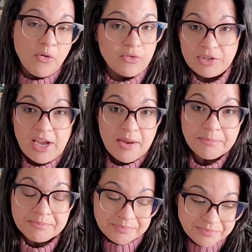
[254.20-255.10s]
over
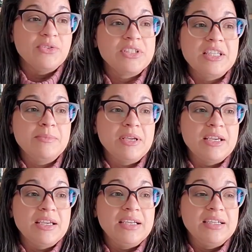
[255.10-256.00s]
time. You'll see
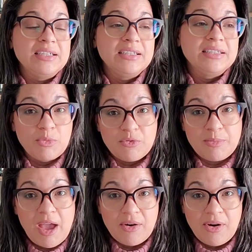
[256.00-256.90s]
me remove
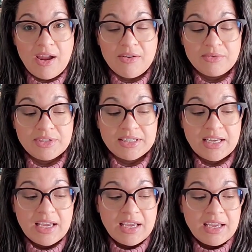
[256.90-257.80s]
the background
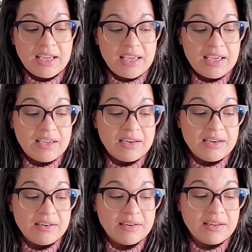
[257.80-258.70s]

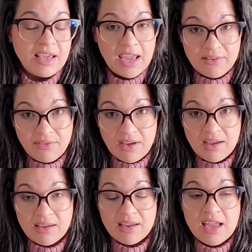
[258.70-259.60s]
in
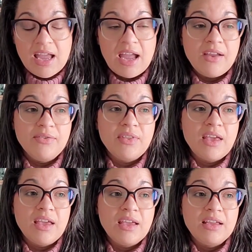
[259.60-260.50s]
Canva and
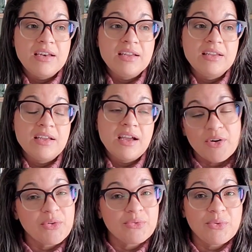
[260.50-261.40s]
then I'll
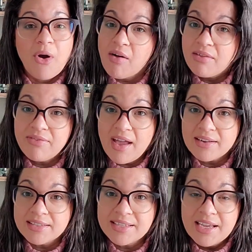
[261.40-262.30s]
go through all of
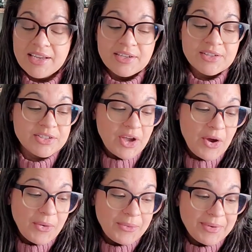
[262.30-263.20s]
that.
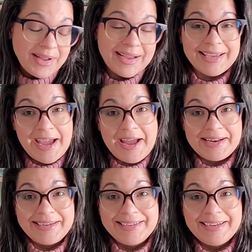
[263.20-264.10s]
So
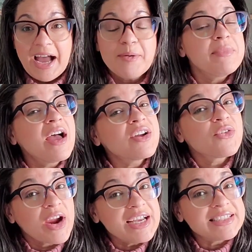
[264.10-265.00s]
again, I'm not
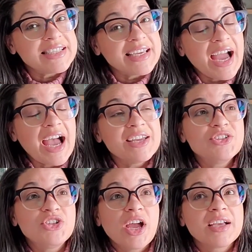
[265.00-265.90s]
crazy. I
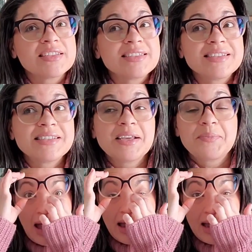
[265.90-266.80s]
just,
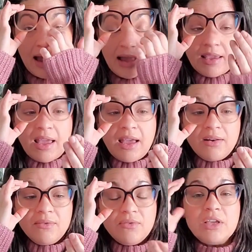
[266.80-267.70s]
I, I
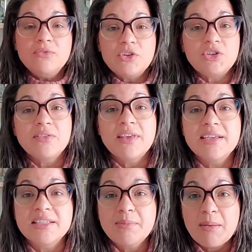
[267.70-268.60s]
can envision
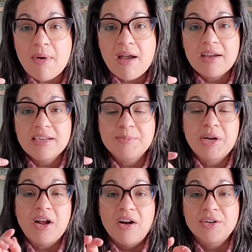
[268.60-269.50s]
things in my mind,
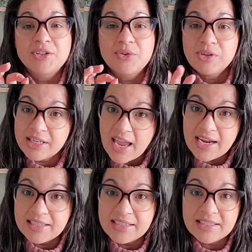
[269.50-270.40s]
but I also
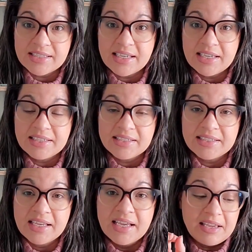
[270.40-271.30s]
like to see
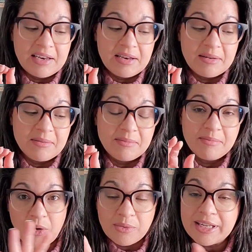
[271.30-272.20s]
it in,
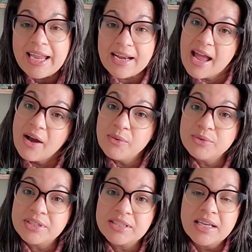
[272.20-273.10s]
you know, laid
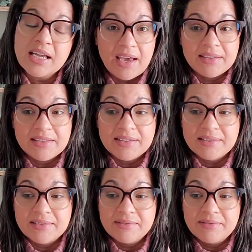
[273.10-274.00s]
out.
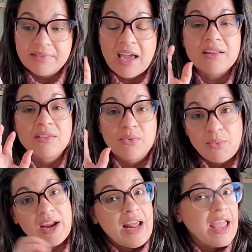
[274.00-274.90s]
That's kind of the
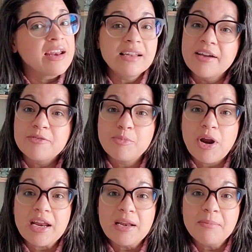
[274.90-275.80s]
right and left
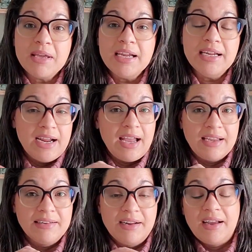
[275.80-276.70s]
brain in me.
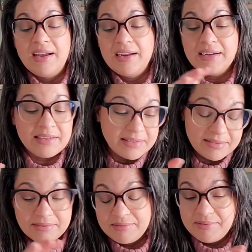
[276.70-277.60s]
I, I,